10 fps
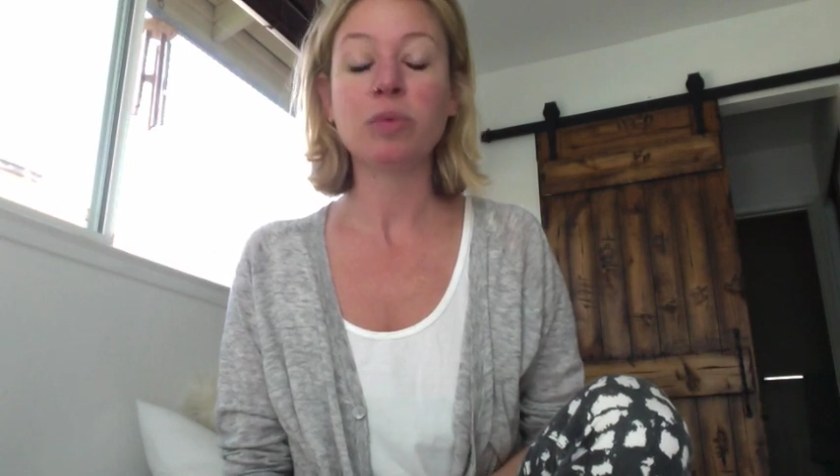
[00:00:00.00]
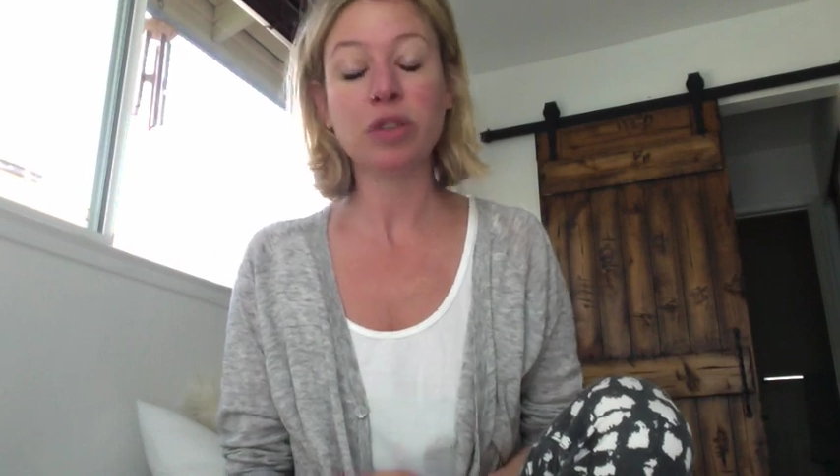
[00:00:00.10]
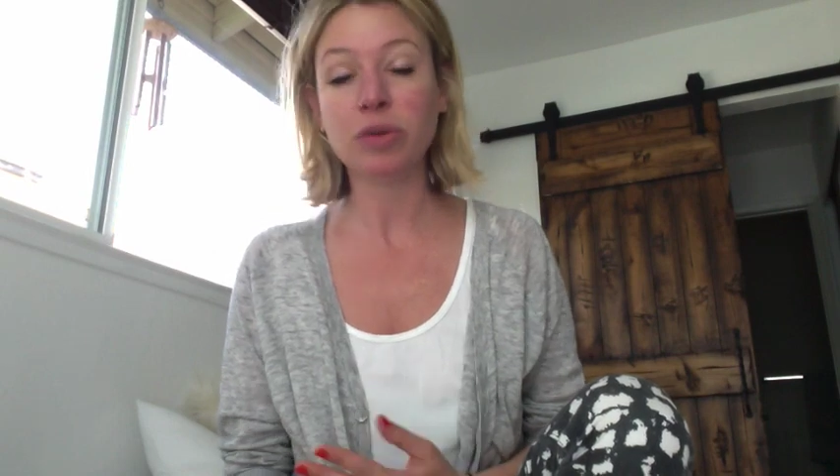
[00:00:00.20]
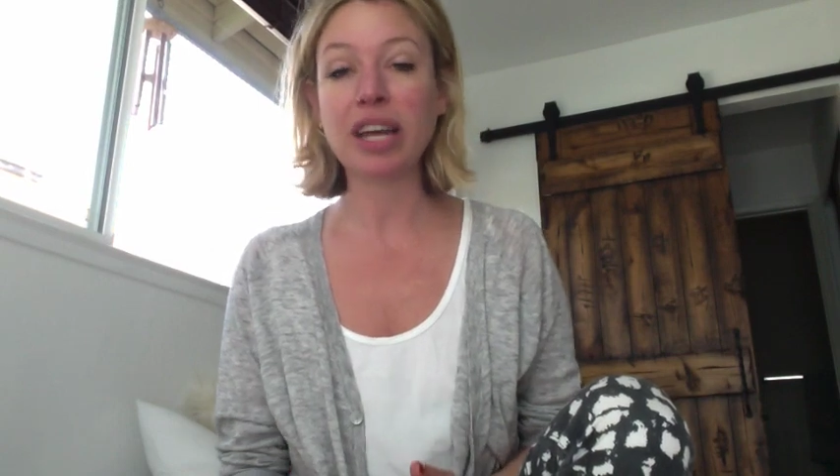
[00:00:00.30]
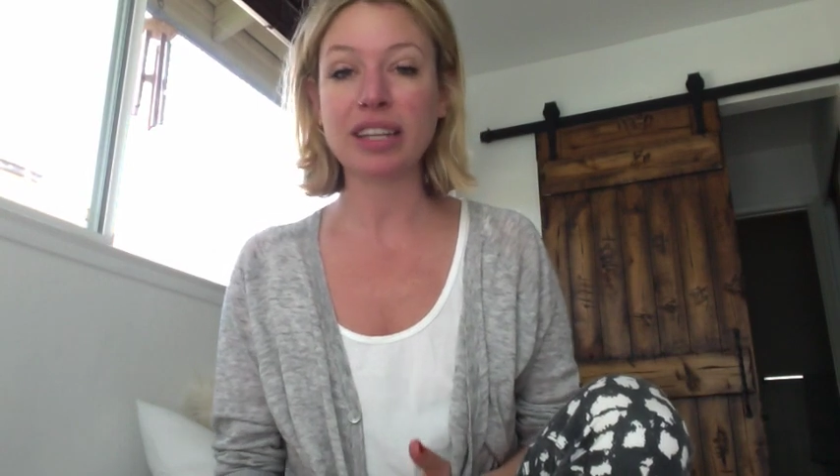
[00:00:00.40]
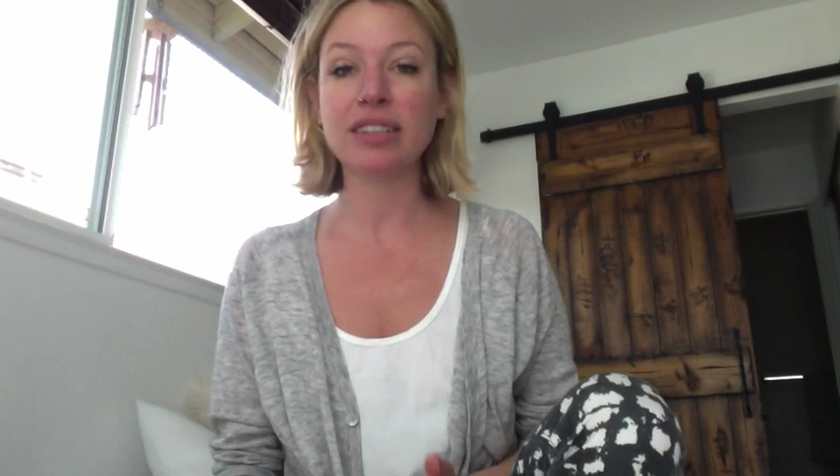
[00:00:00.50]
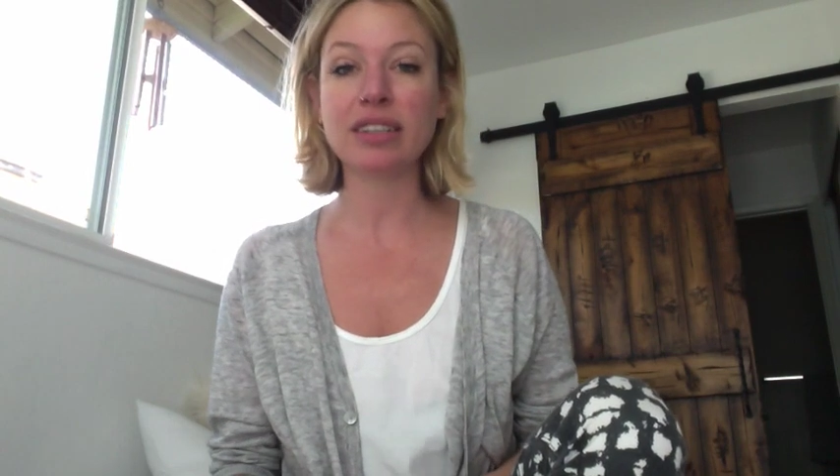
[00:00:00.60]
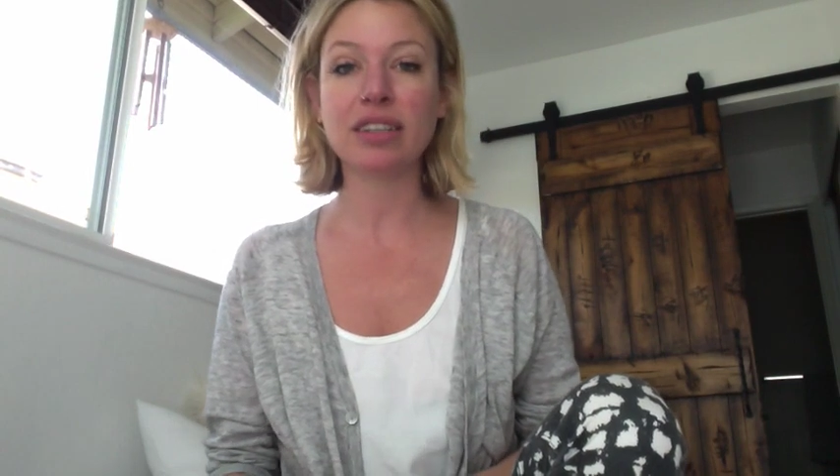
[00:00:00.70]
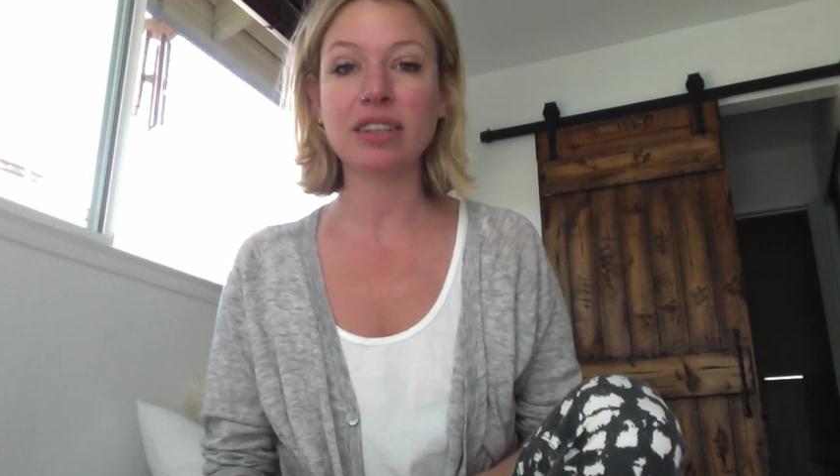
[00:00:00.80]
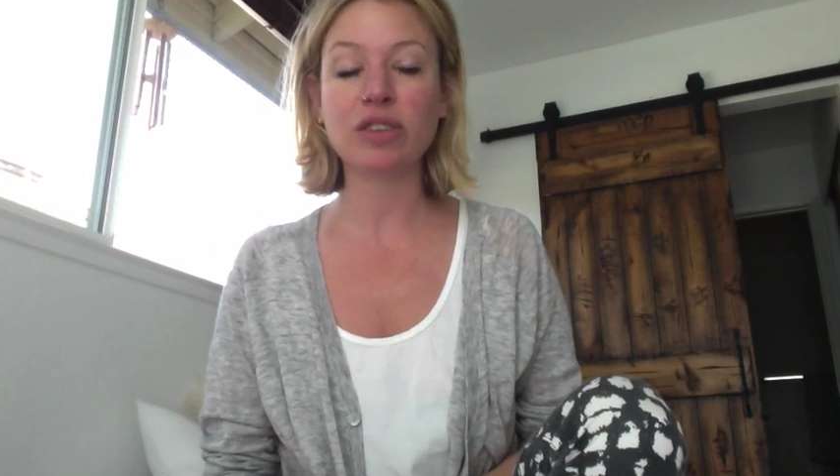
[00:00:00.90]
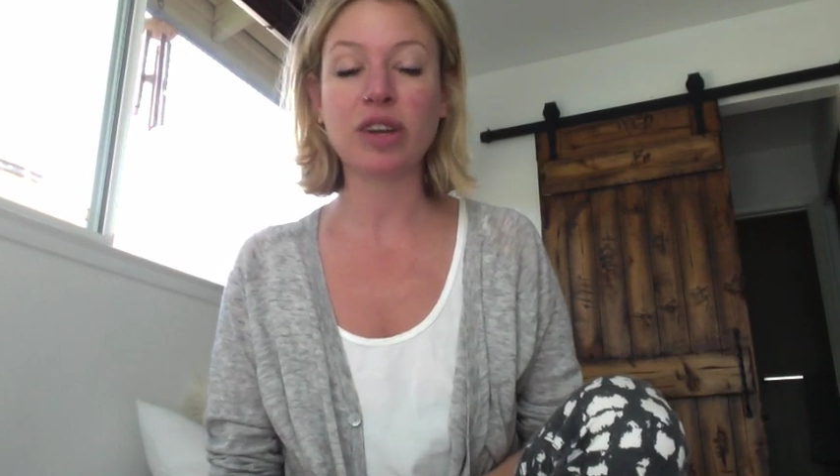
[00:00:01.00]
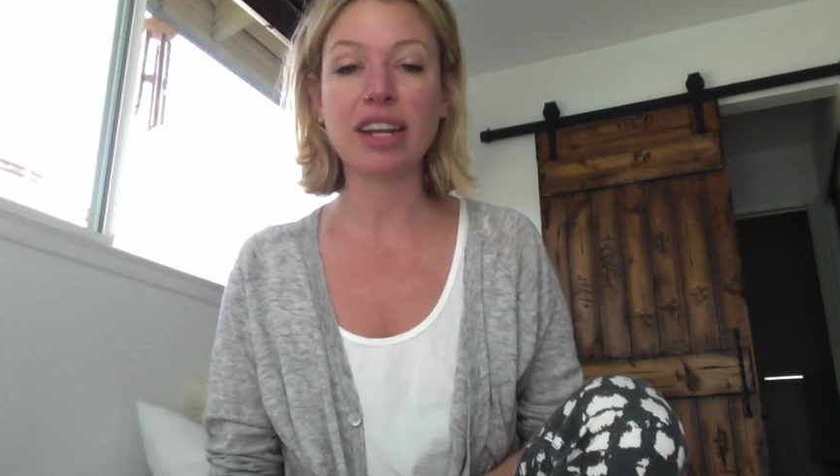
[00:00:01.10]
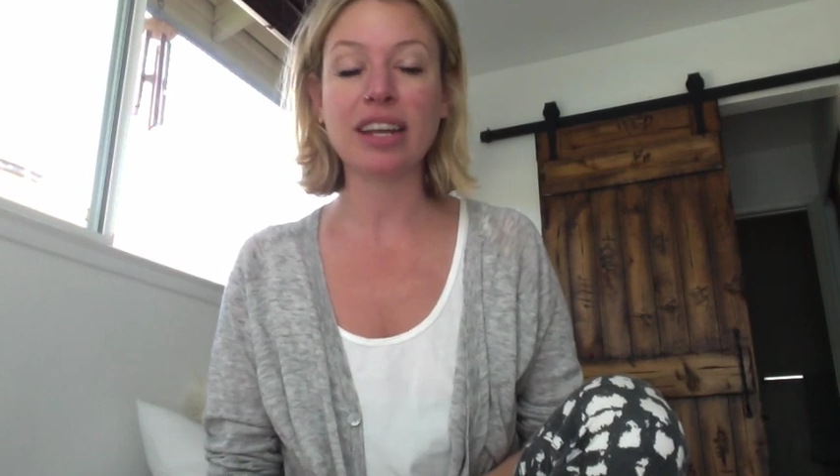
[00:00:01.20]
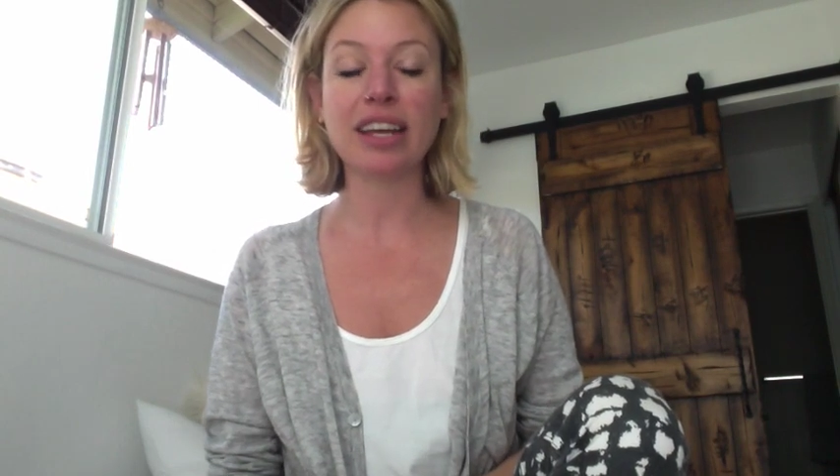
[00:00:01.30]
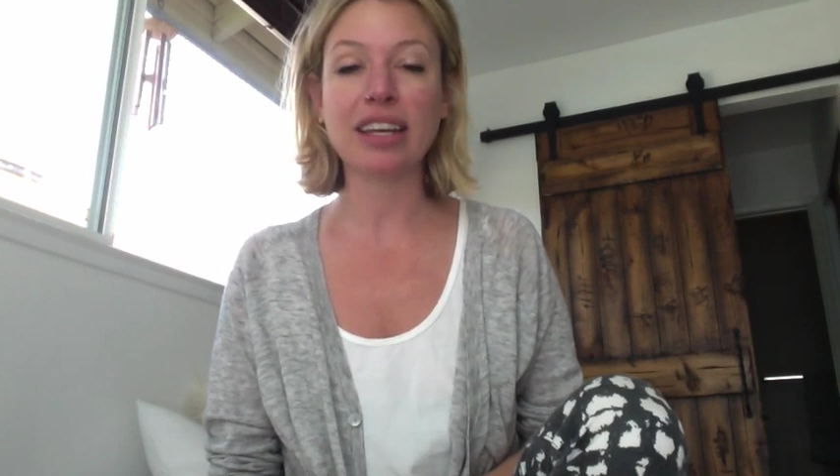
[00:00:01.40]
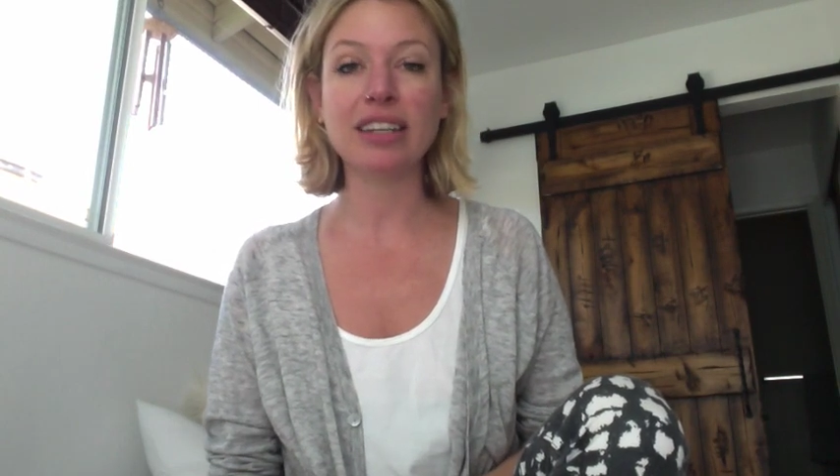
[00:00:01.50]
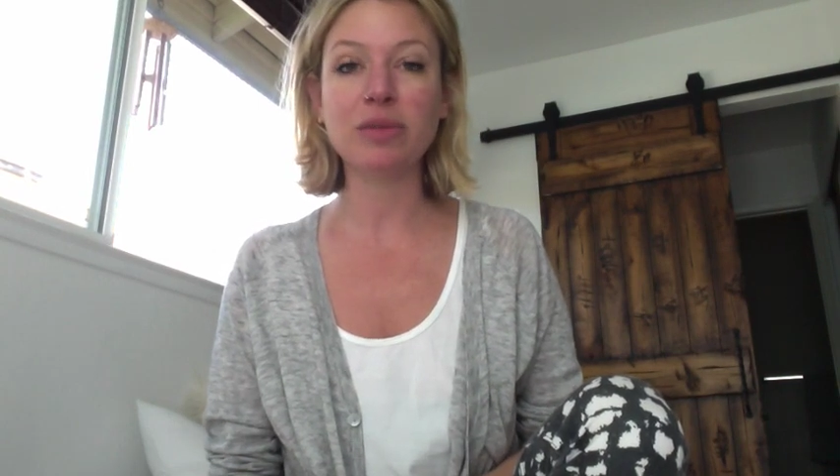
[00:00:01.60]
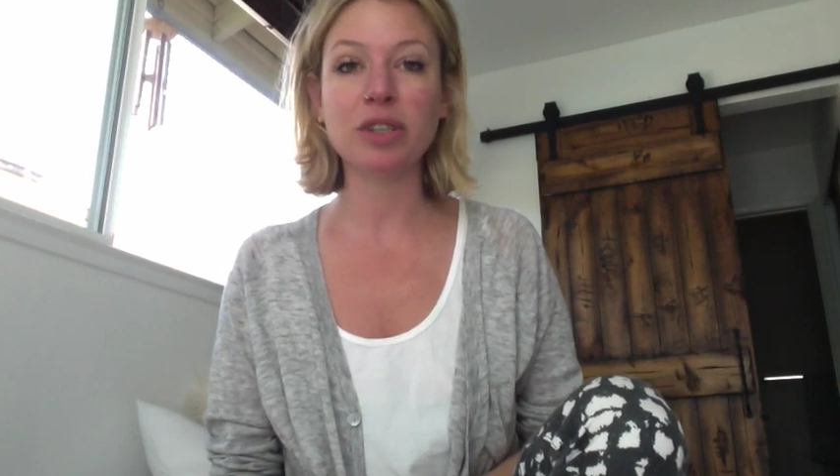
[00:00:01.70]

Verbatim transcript: you get you get naked,